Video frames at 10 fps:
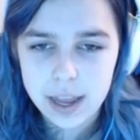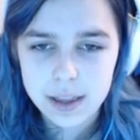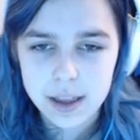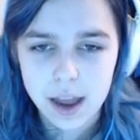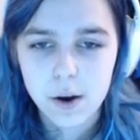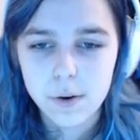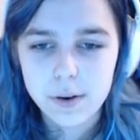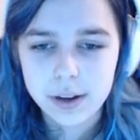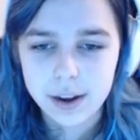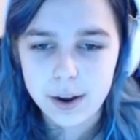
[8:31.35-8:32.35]
Hello
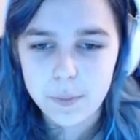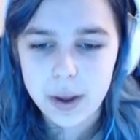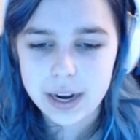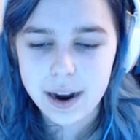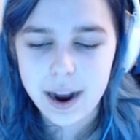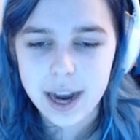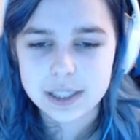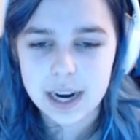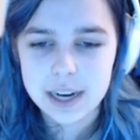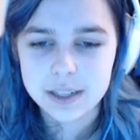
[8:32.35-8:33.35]
my
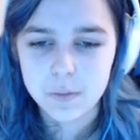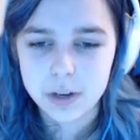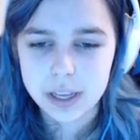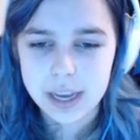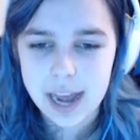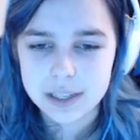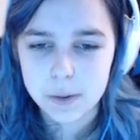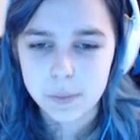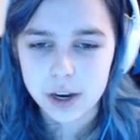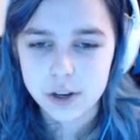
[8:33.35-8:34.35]
gosh, I should really catch
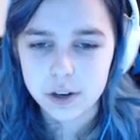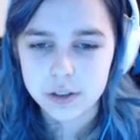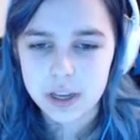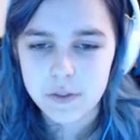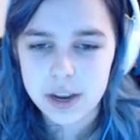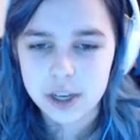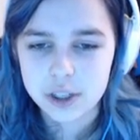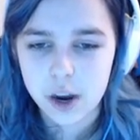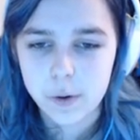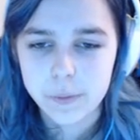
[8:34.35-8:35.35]
up on your TV
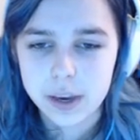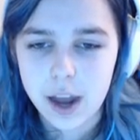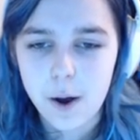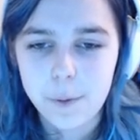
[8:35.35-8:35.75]
show, you know?